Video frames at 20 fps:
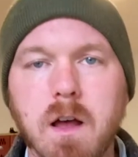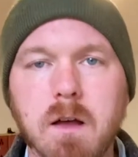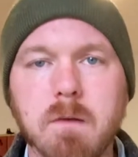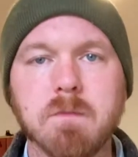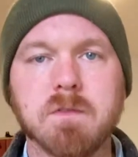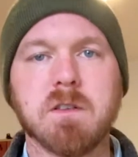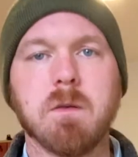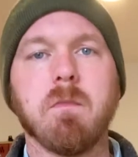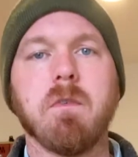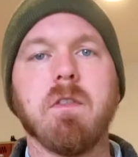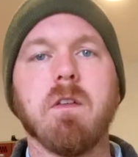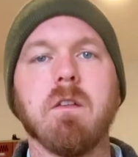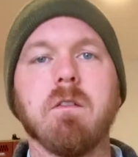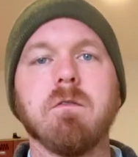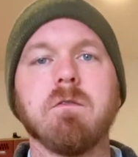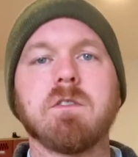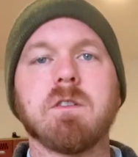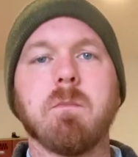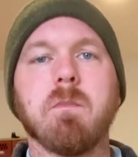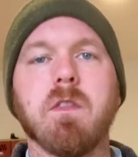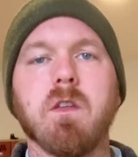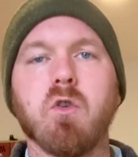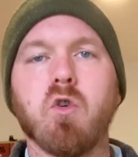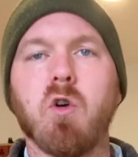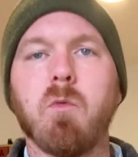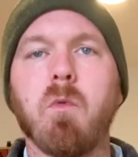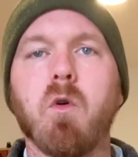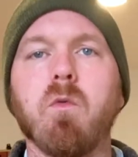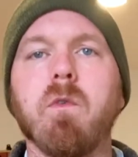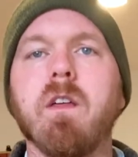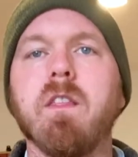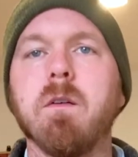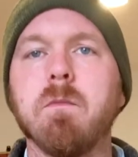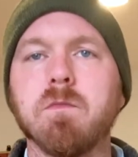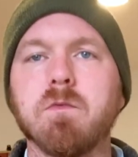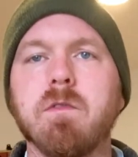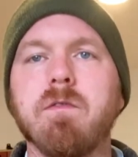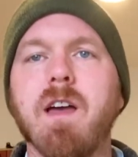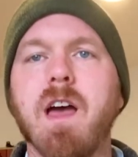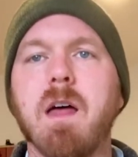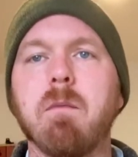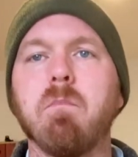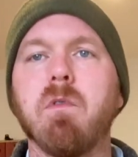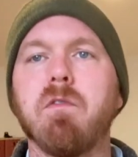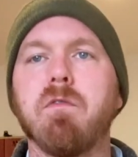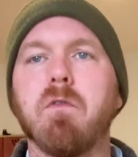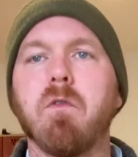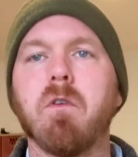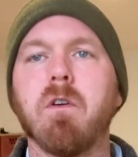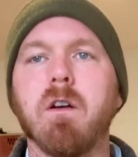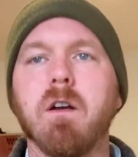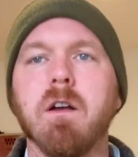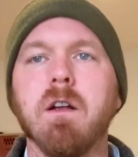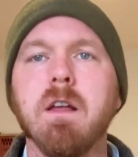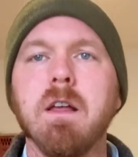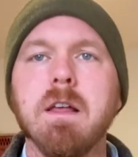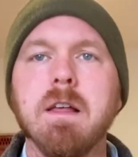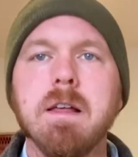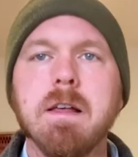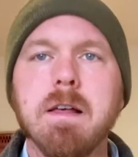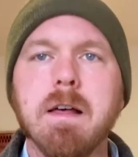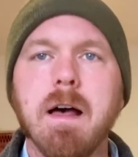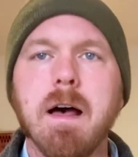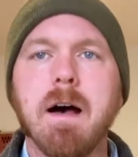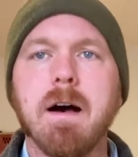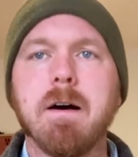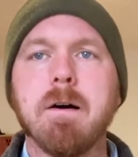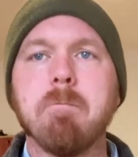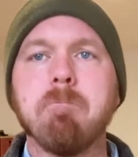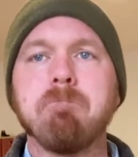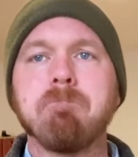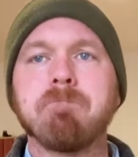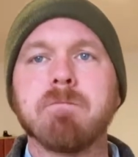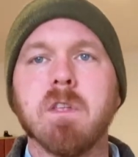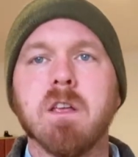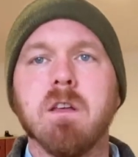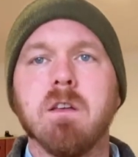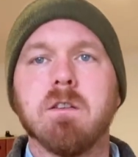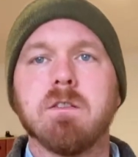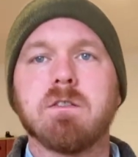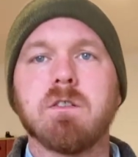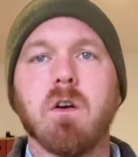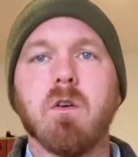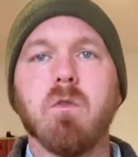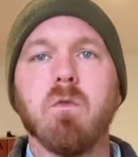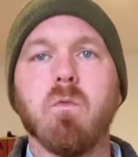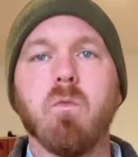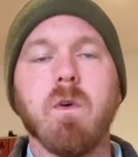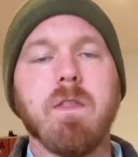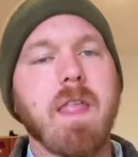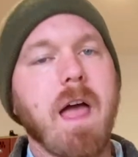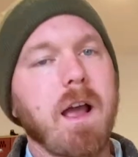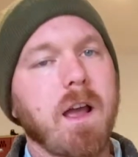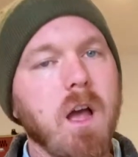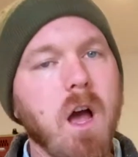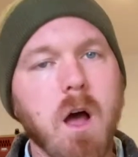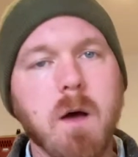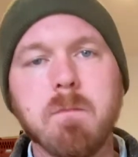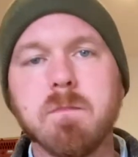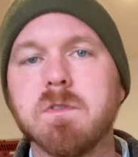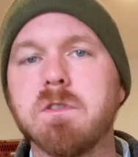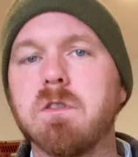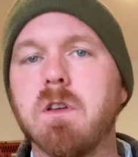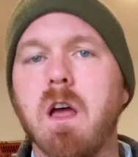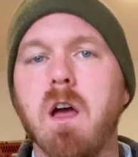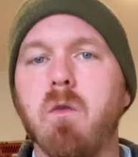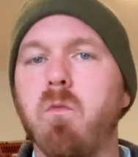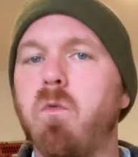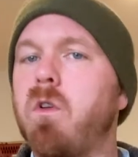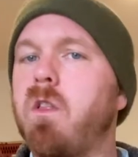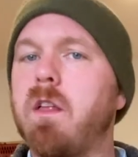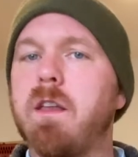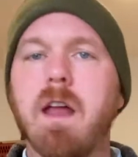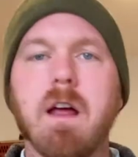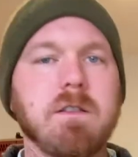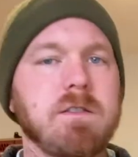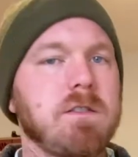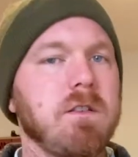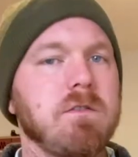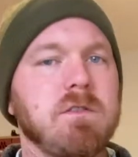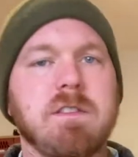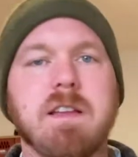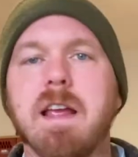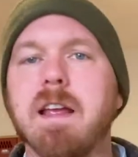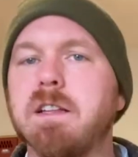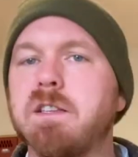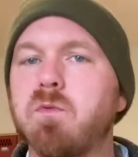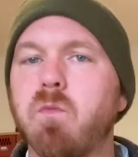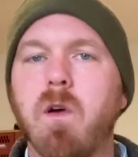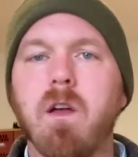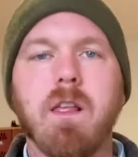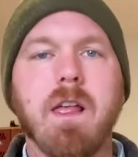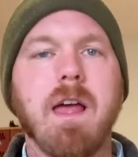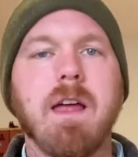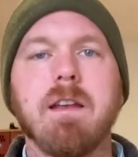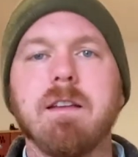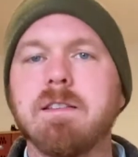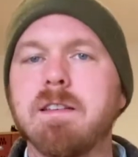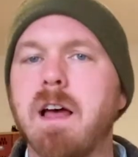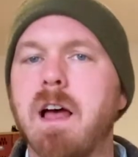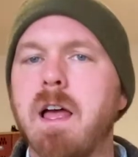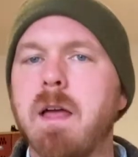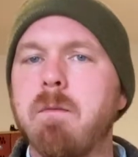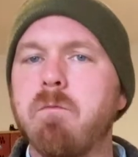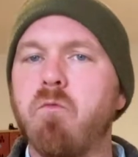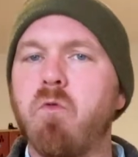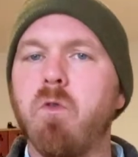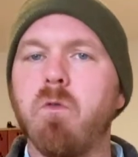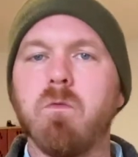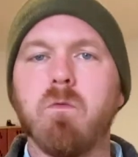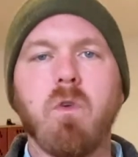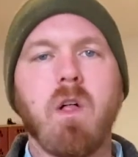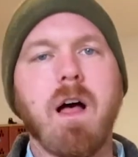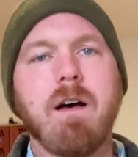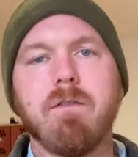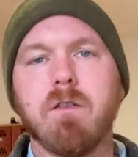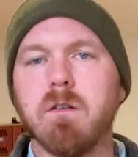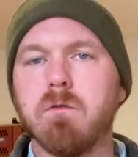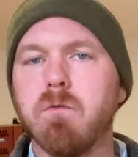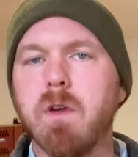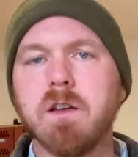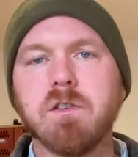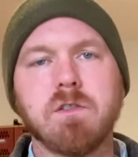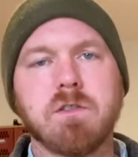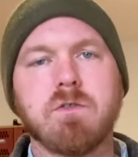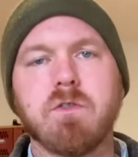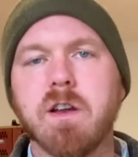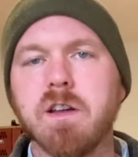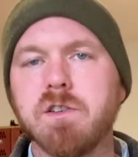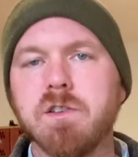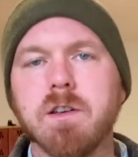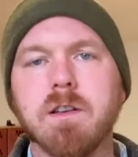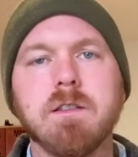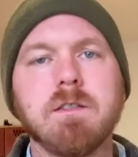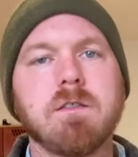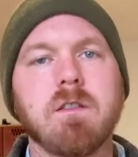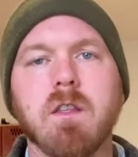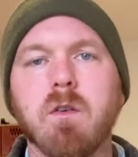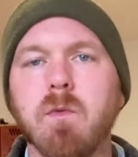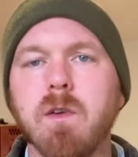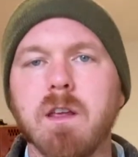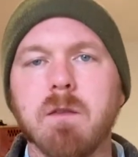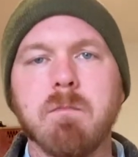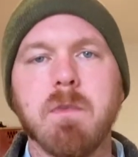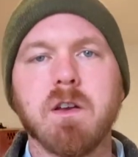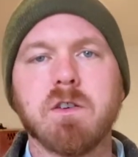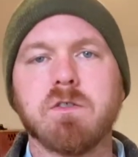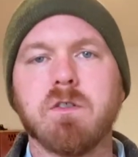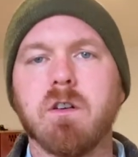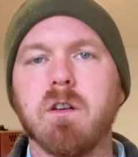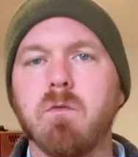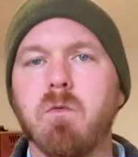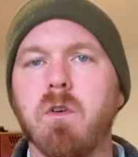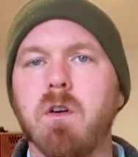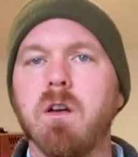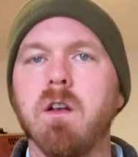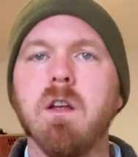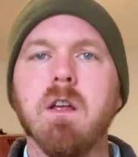some of the normal rhythms we've had before. So when that comes, we'll announce those dates well ahead of time. We'll have a registration so that we can make sure we're